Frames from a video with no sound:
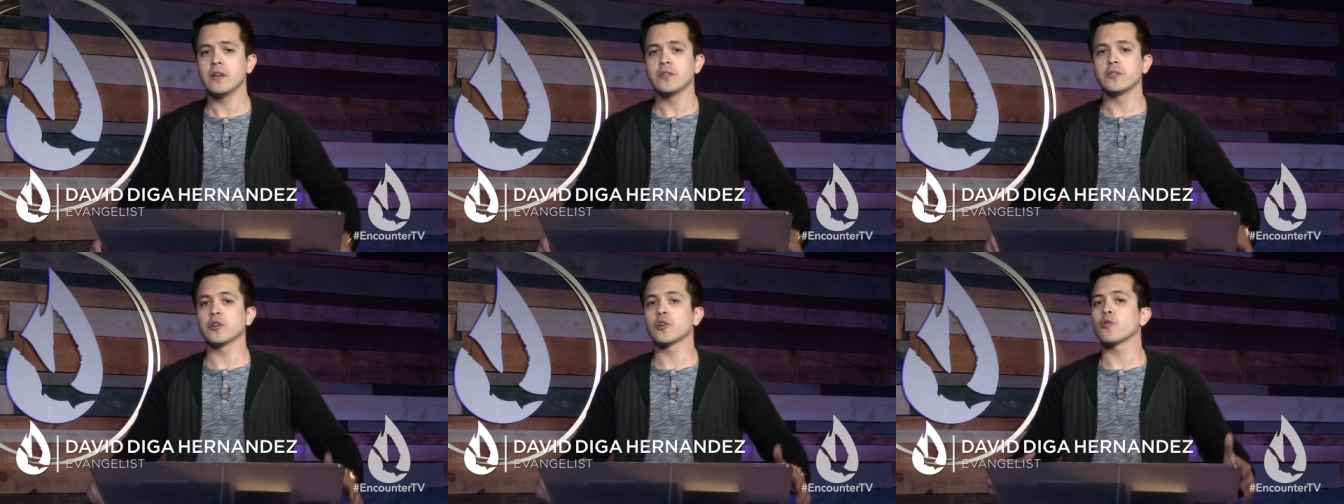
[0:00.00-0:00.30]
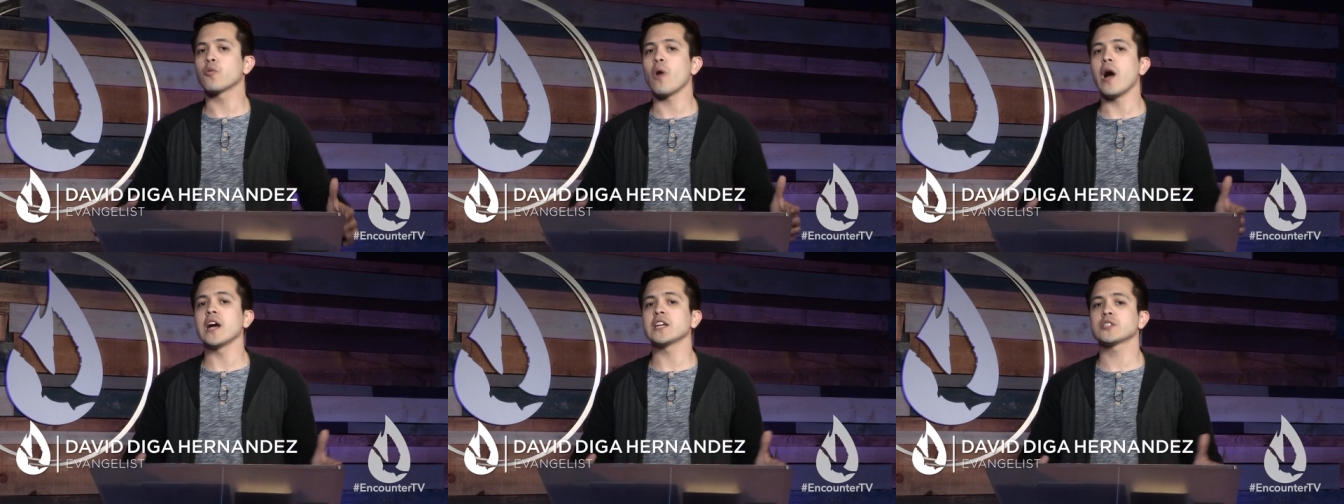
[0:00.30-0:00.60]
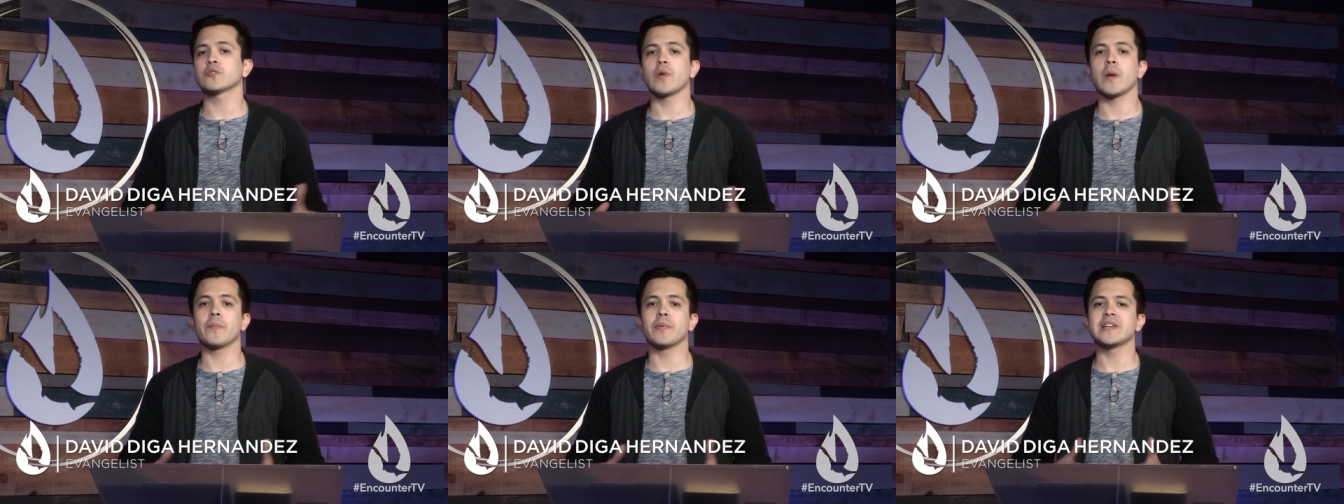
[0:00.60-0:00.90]
The
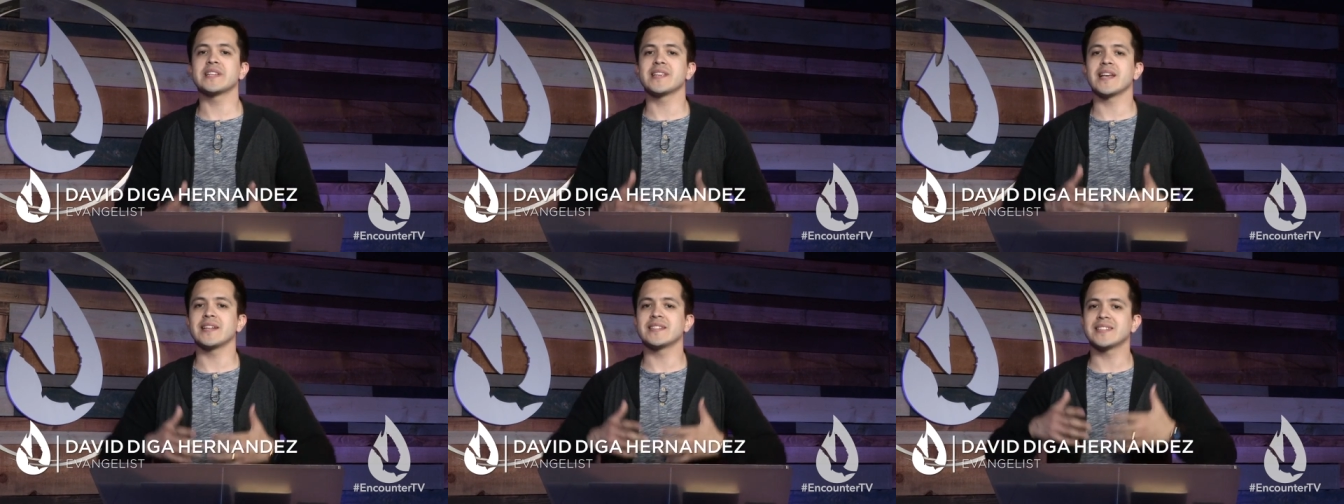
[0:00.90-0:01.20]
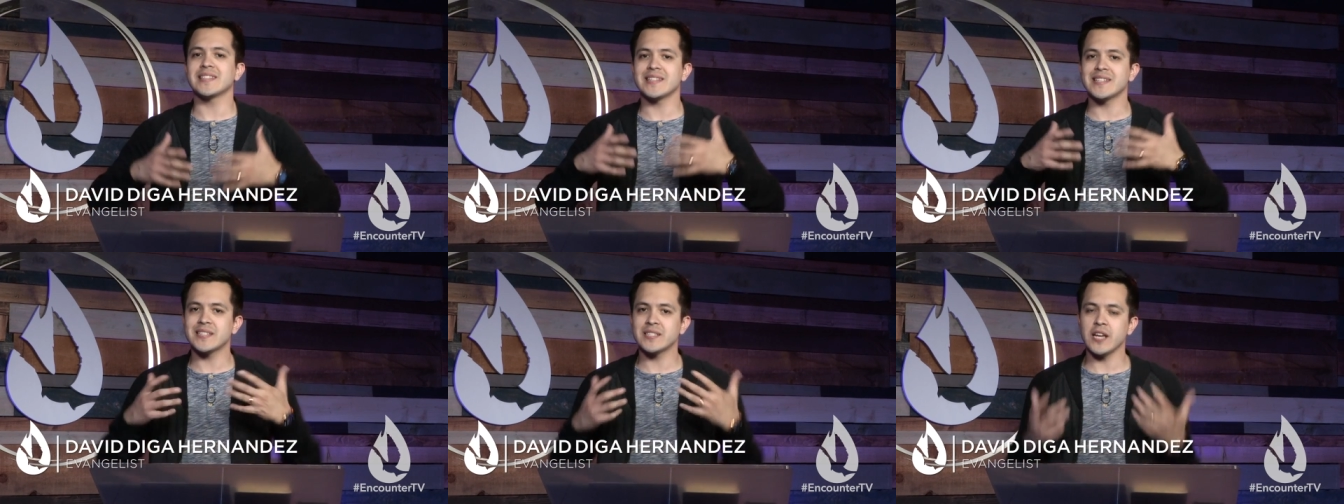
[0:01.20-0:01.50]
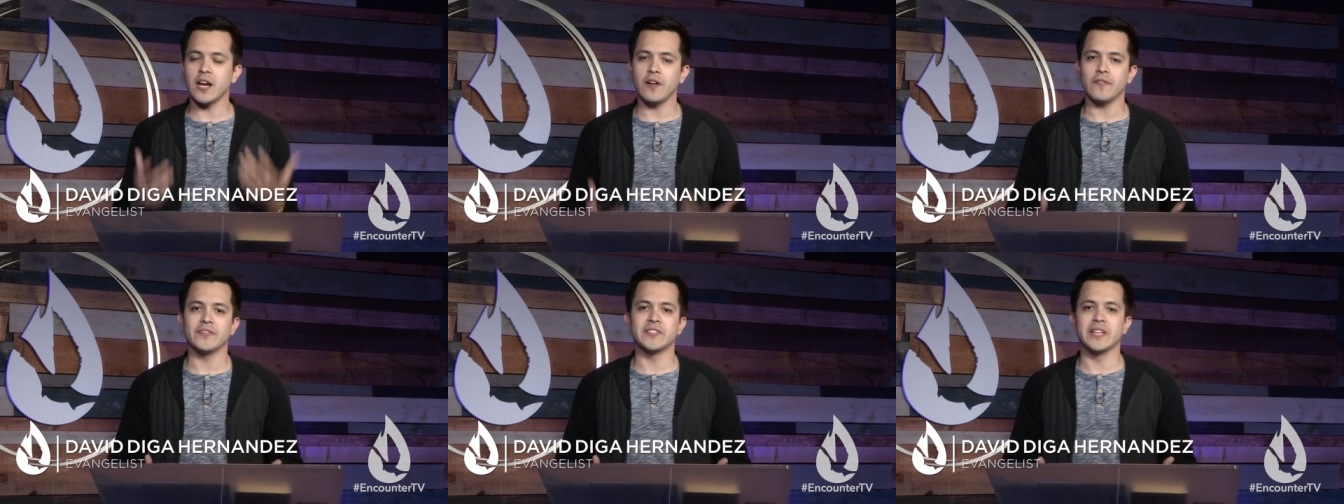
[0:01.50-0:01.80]
cross represents
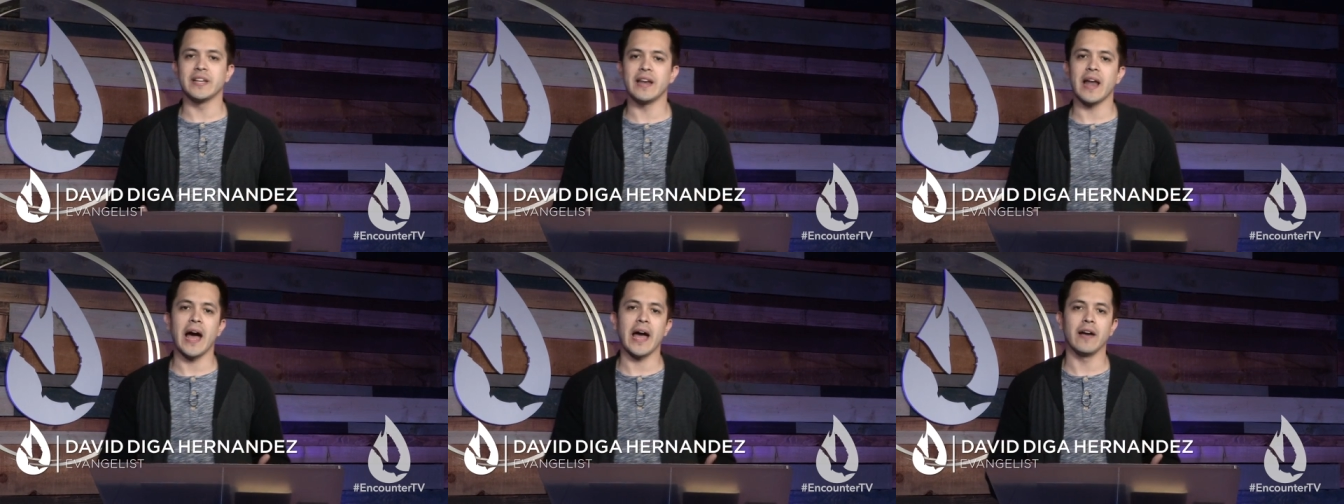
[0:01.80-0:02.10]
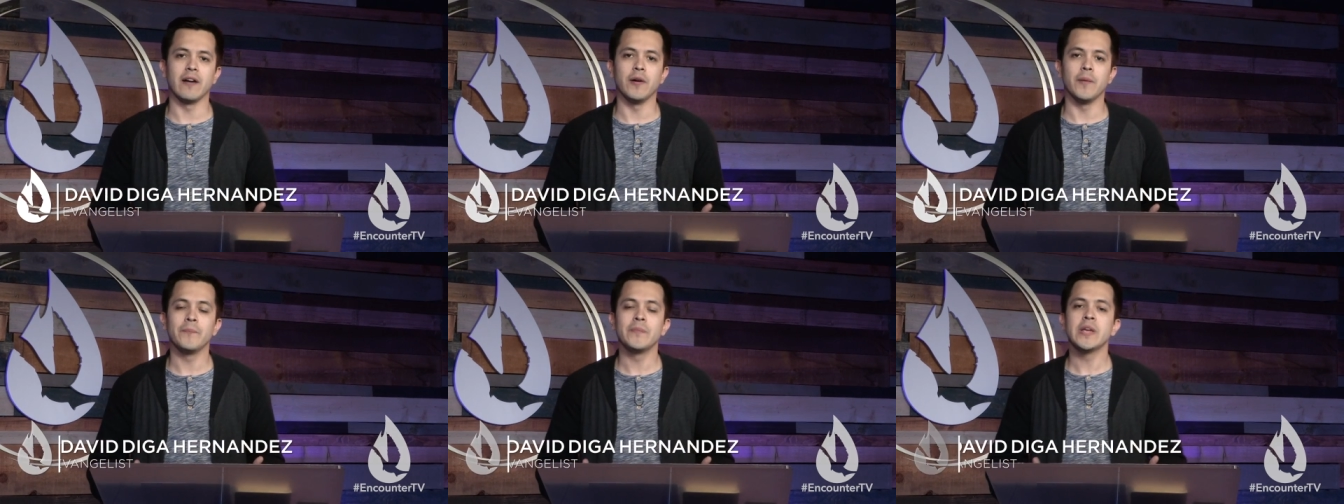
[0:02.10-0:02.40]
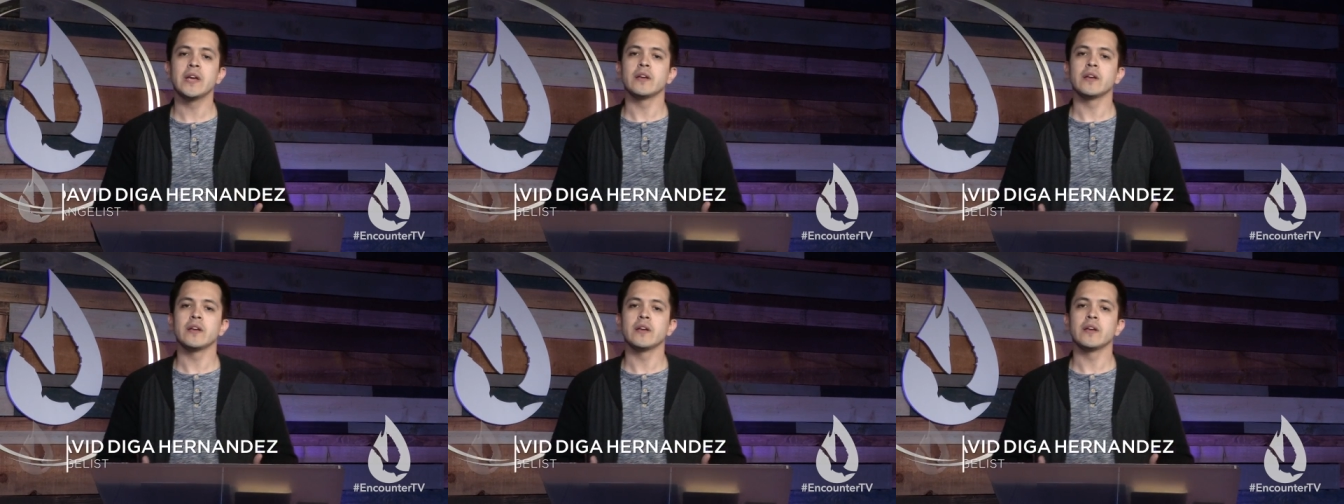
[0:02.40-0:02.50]
self denial.